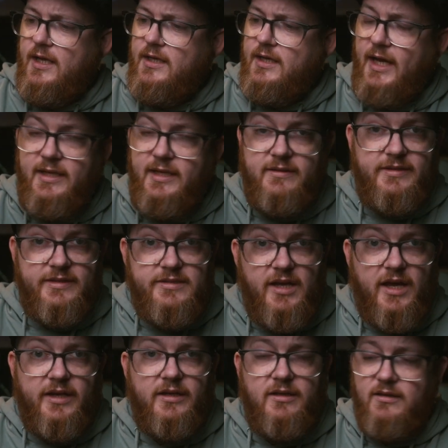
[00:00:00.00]
in
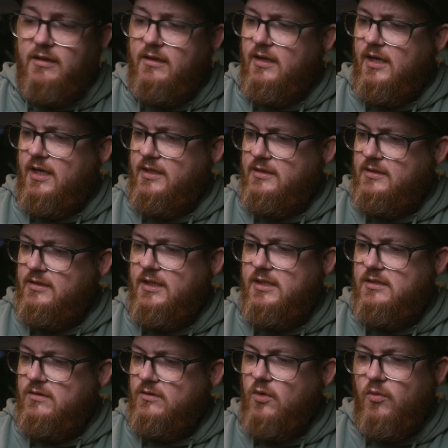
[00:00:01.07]
design, and
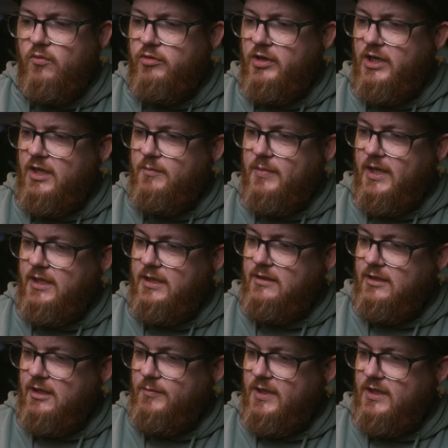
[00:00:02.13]
there's not really many
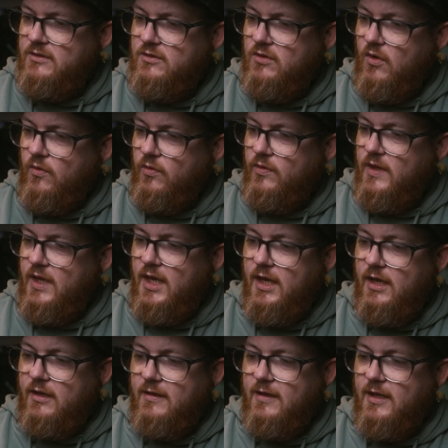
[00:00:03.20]
gimmicks on
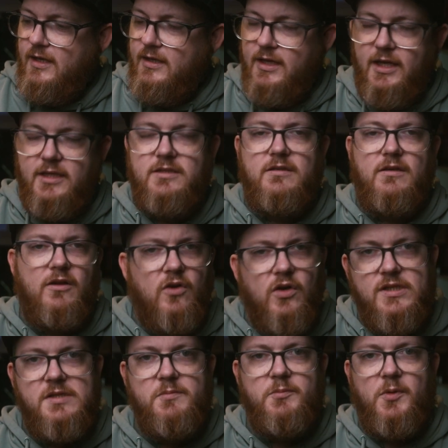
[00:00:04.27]
there. Like, it's got a
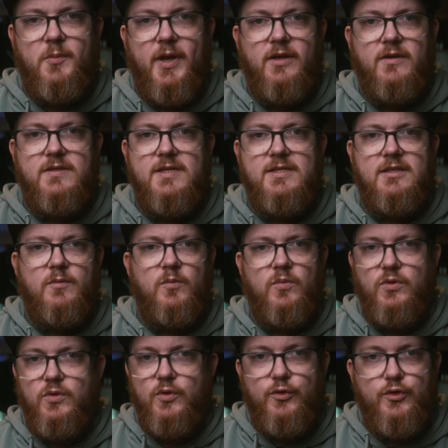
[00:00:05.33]
simple menu system.
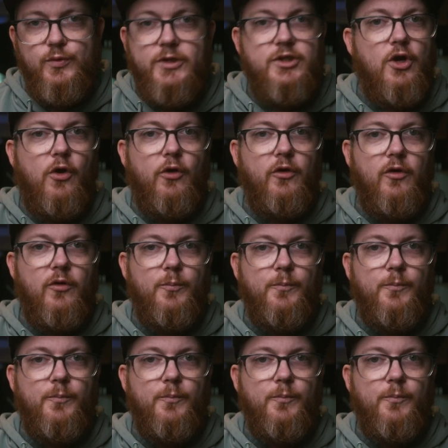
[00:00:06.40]
You switch it on